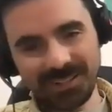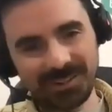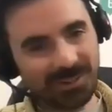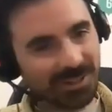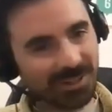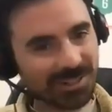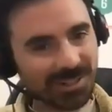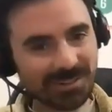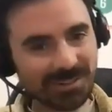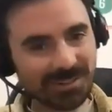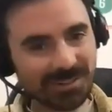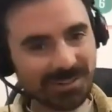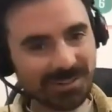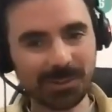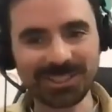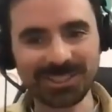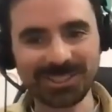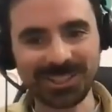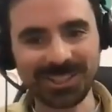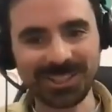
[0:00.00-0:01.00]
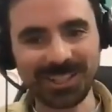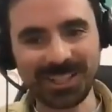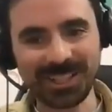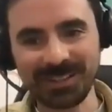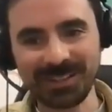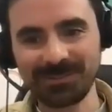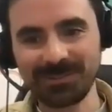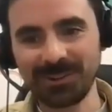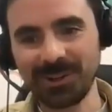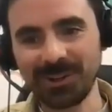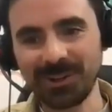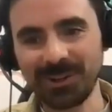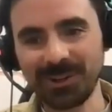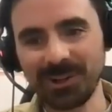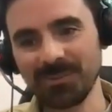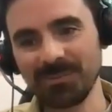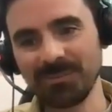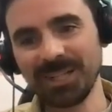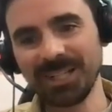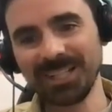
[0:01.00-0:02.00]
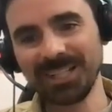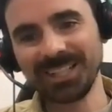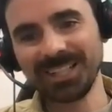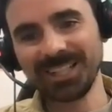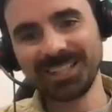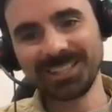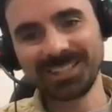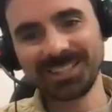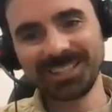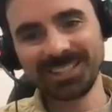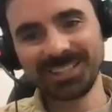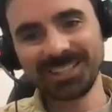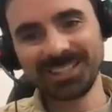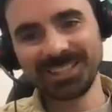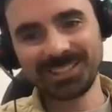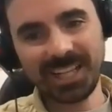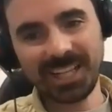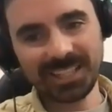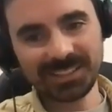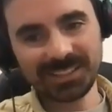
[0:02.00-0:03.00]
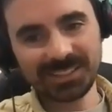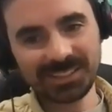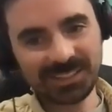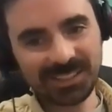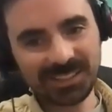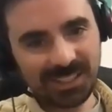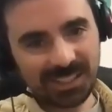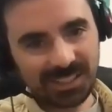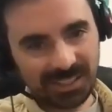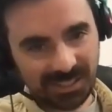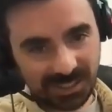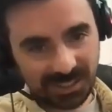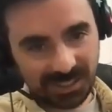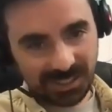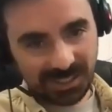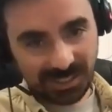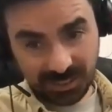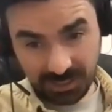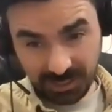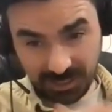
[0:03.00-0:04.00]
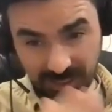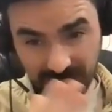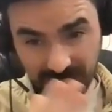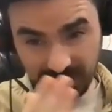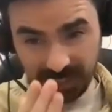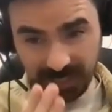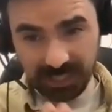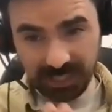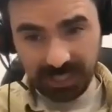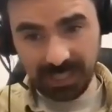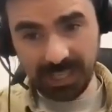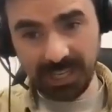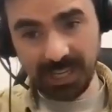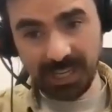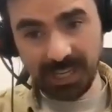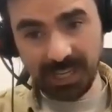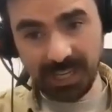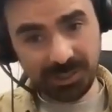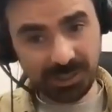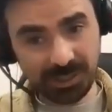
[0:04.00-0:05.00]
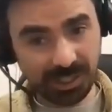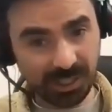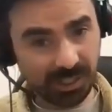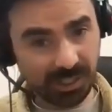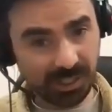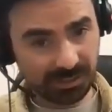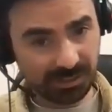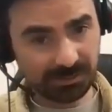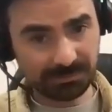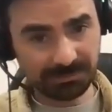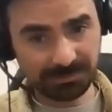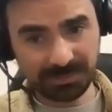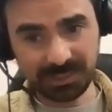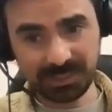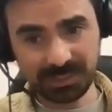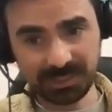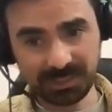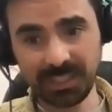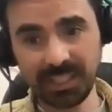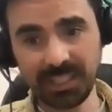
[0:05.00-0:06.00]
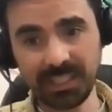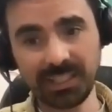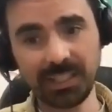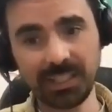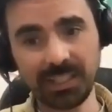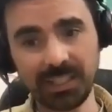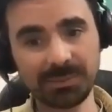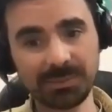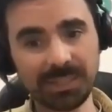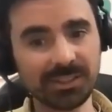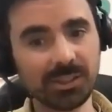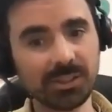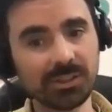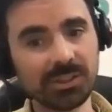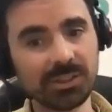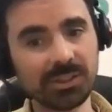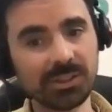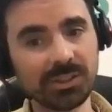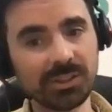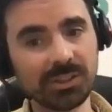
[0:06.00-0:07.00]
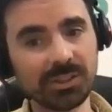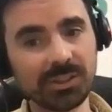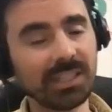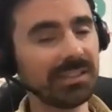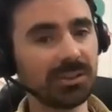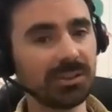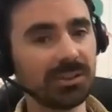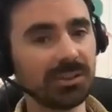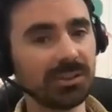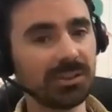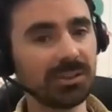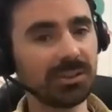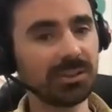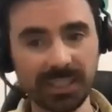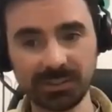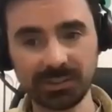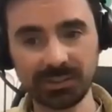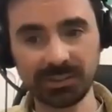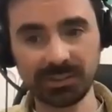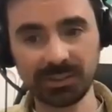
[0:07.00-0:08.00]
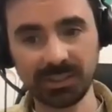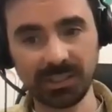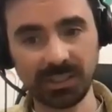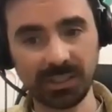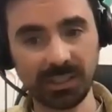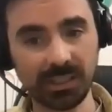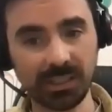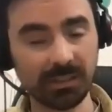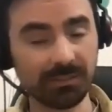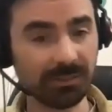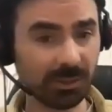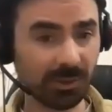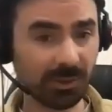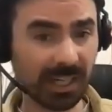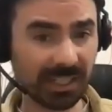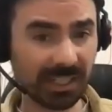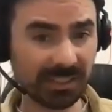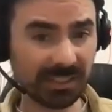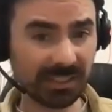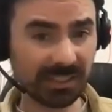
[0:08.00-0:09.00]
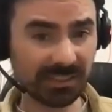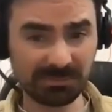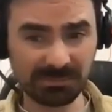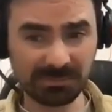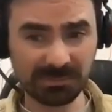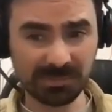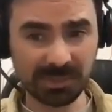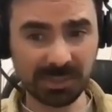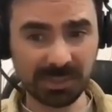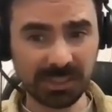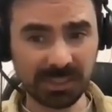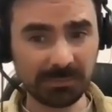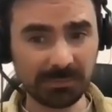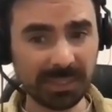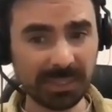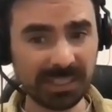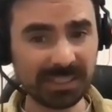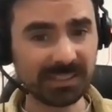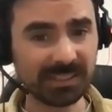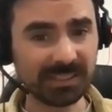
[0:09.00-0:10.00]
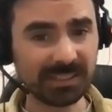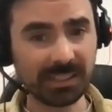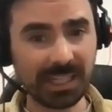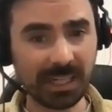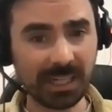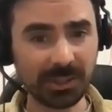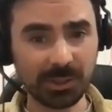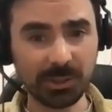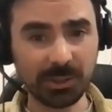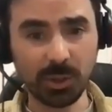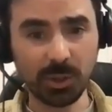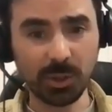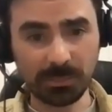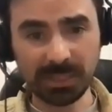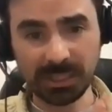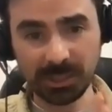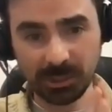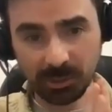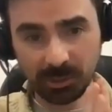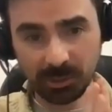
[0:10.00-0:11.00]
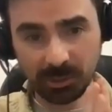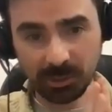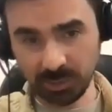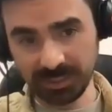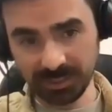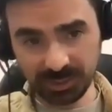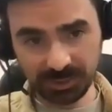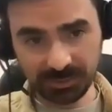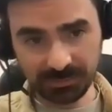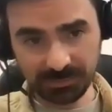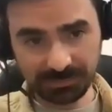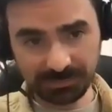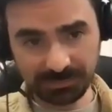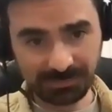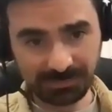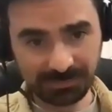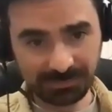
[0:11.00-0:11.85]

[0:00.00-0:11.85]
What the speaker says: Got another question here from the chat. How do you guys stay updated on the latest trends for your ads? Basically, how do you not be cringe?